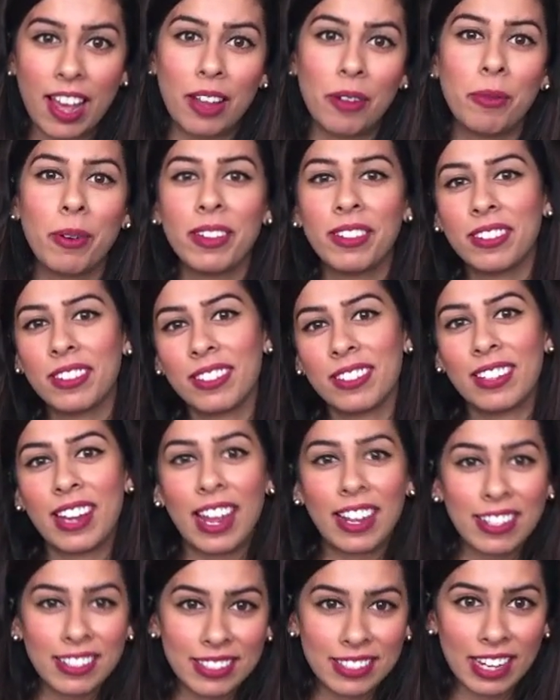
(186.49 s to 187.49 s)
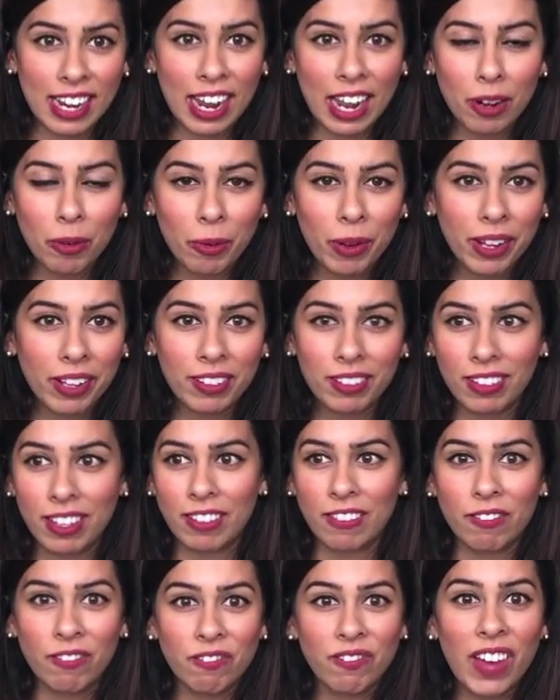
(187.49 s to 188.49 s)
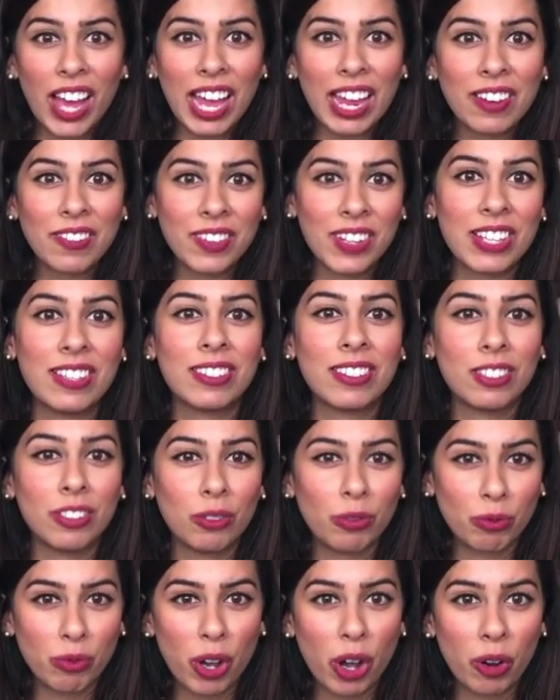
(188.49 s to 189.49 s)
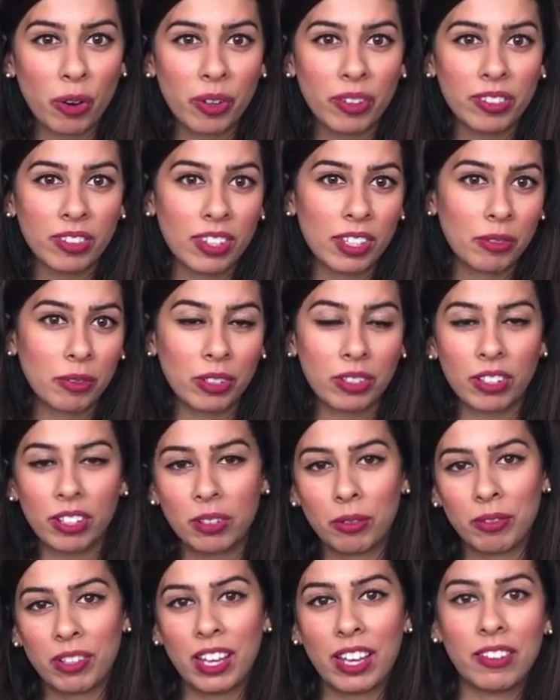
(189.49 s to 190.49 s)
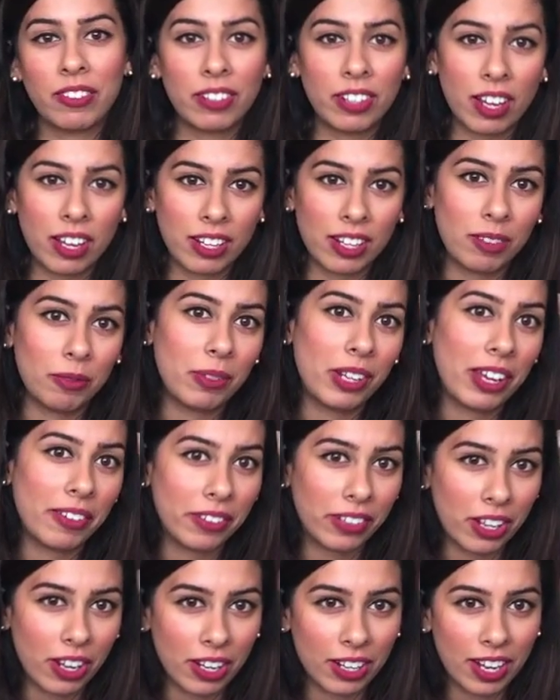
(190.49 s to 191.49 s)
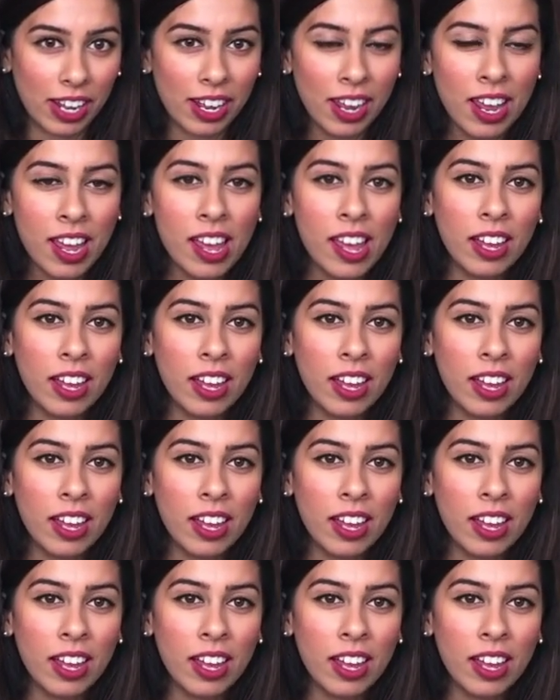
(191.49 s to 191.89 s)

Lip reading: I went the next day. I went like 5 days in a row, and they were like, we haven't gotten it, we haven't gotten it.